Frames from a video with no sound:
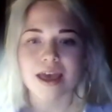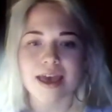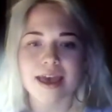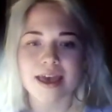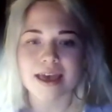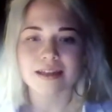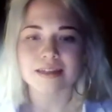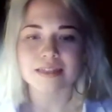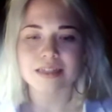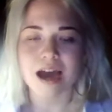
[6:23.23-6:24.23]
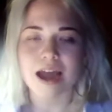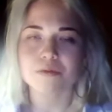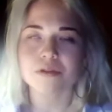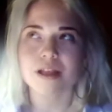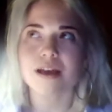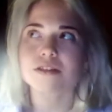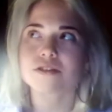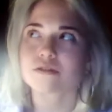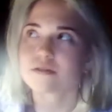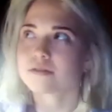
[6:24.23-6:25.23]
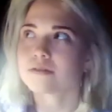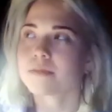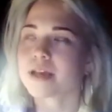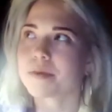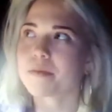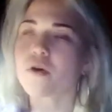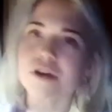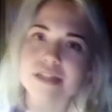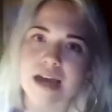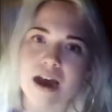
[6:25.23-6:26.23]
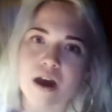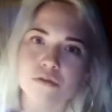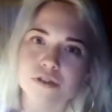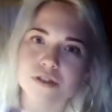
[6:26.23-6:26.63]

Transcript: And I would like to maybe point out